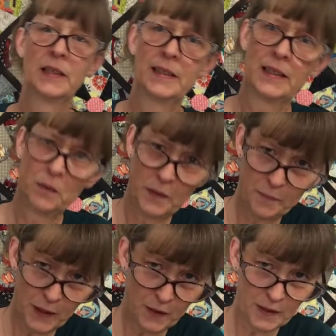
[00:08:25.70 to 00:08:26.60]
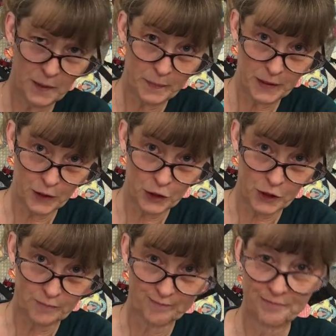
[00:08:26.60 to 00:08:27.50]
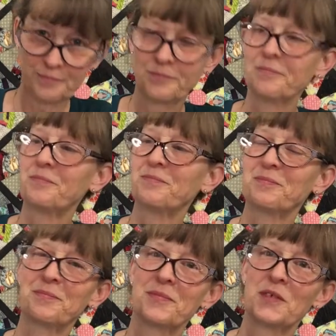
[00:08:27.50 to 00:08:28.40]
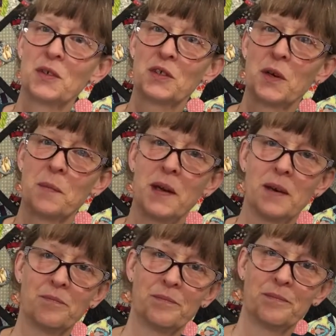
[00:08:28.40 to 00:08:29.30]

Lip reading: A little bit bigger than a pincushion. So it's going to be a